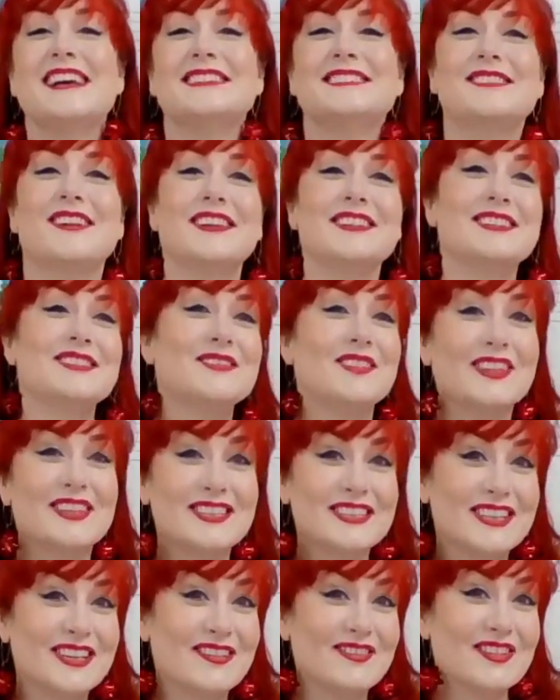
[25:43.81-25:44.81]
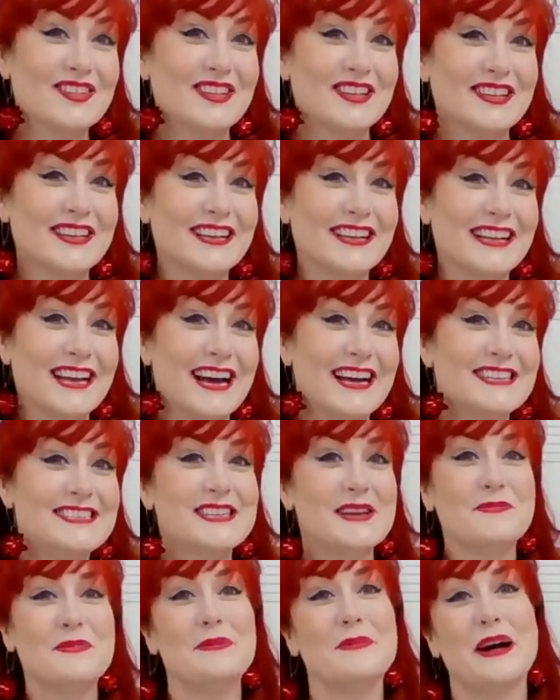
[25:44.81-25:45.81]
So I just wanted to give you a little
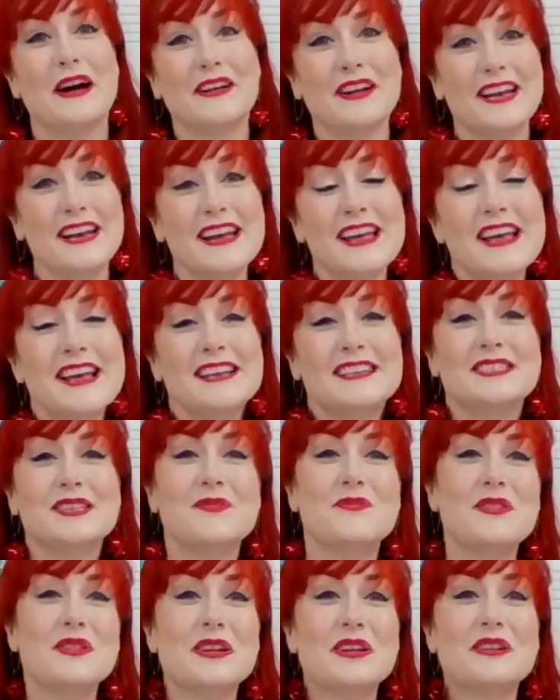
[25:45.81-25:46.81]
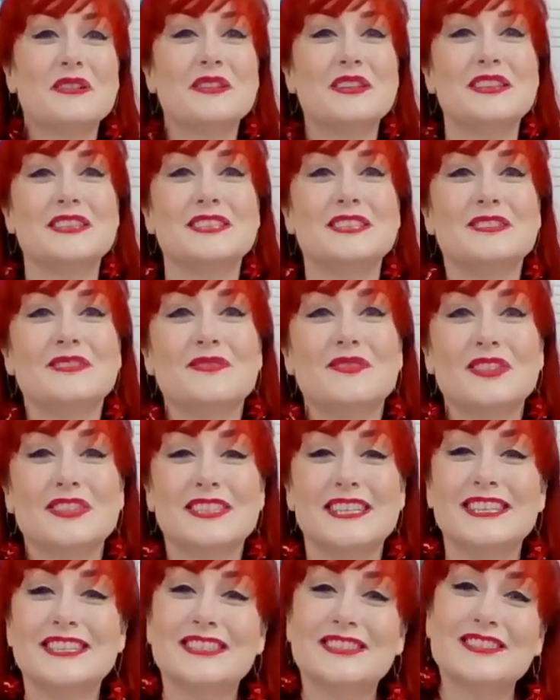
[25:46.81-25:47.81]
heads up about it. So if you could go to the
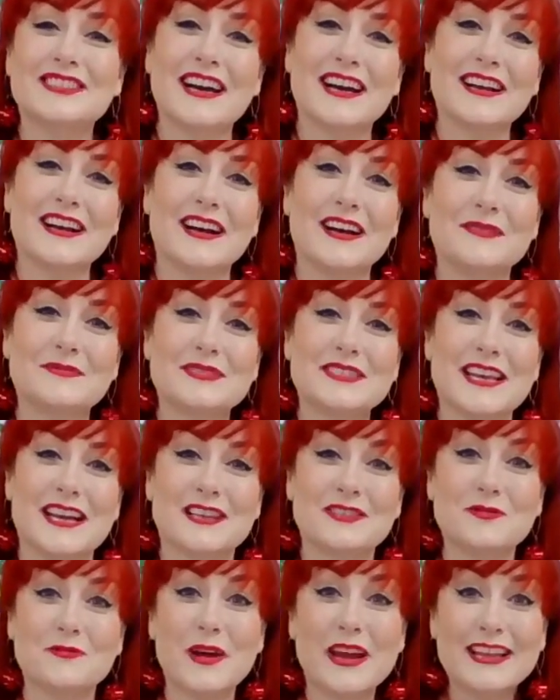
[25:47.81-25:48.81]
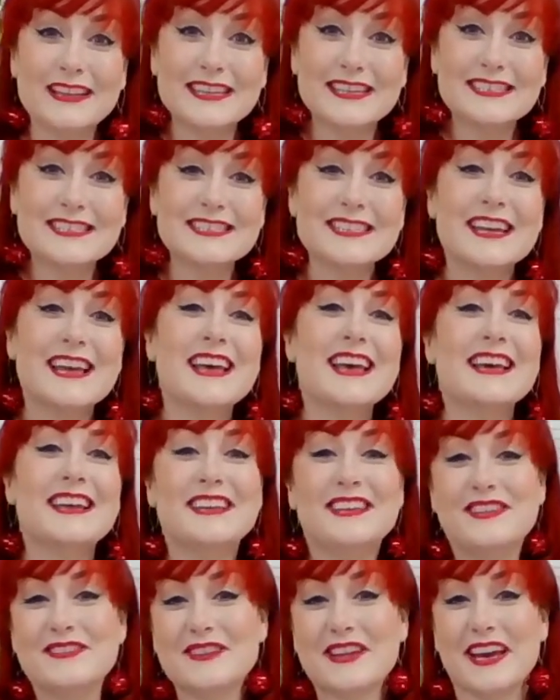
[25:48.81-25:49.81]
tunefulteacher.com/waitlist,
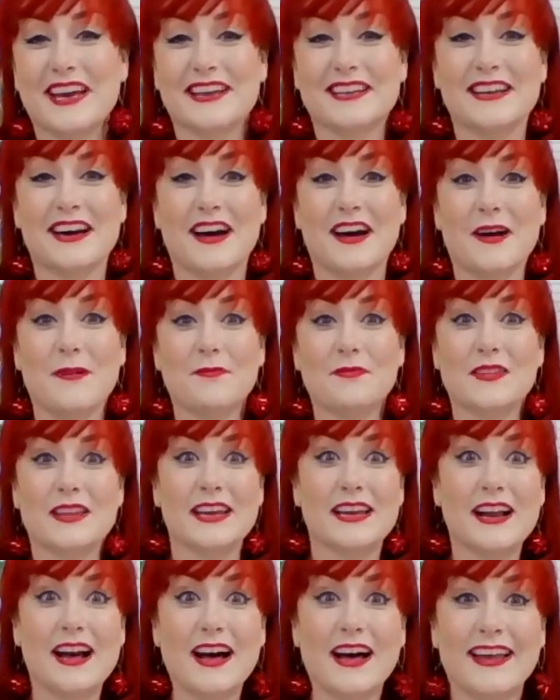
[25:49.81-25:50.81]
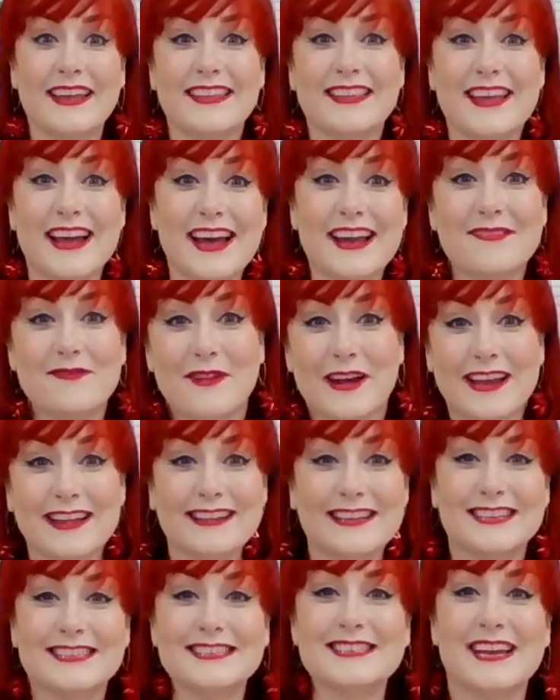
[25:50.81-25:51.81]
you can get on that
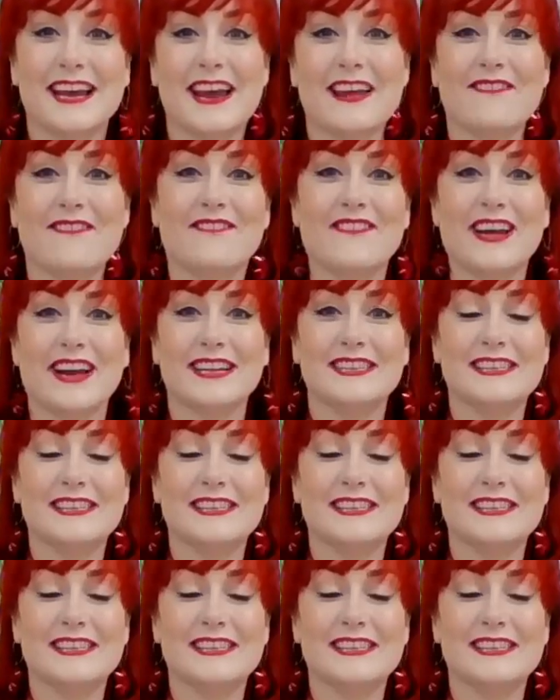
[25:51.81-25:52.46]
waitlist and